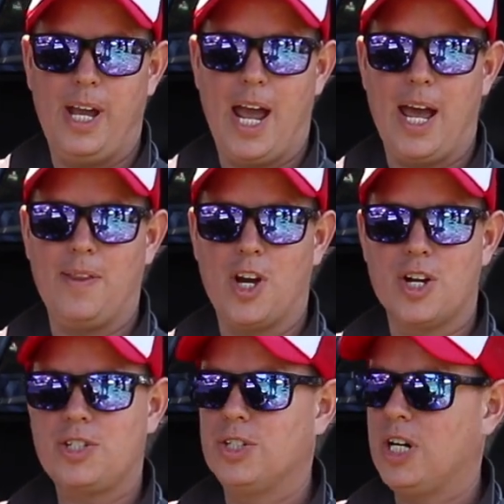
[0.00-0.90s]
And the
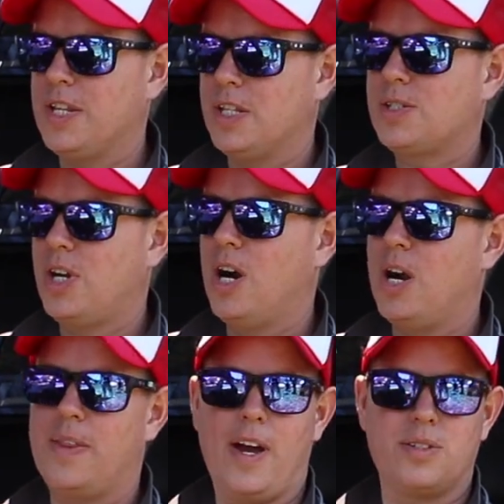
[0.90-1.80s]
article on this
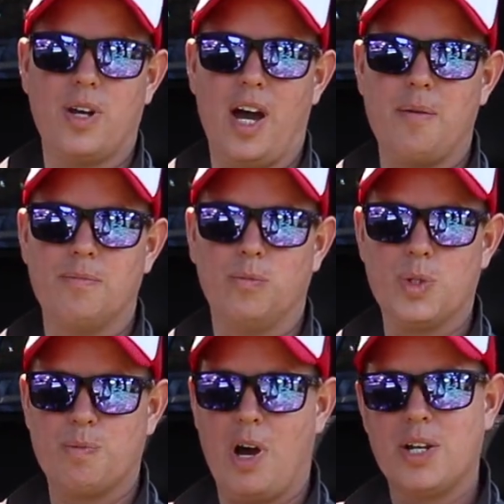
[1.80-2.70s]
car at that time
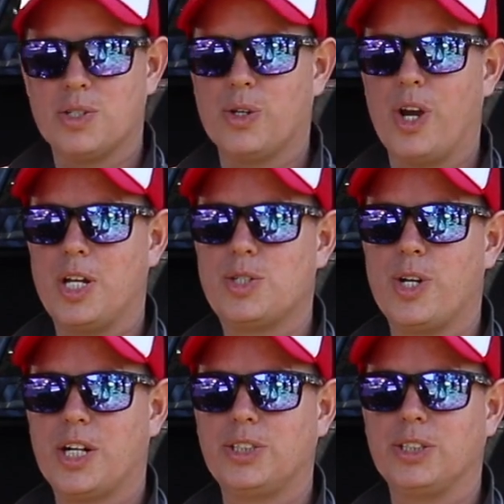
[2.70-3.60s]
was my DeLorean
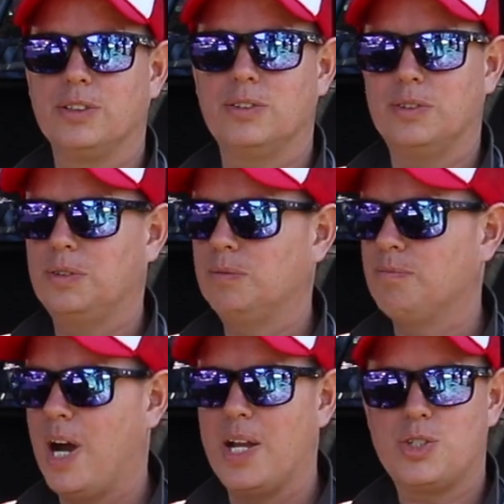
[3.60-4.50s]
introduction,
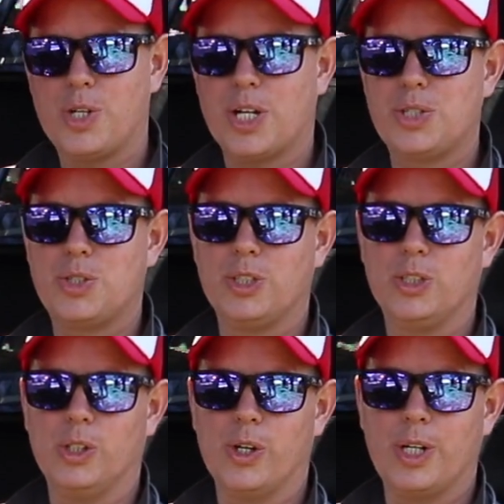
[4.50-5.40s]
my introduction to
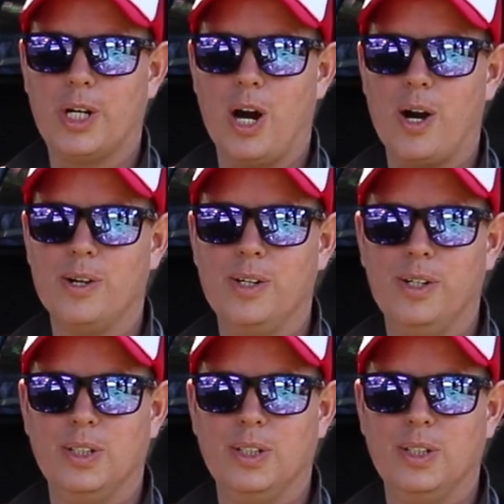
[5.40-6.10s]
the DeLorean car.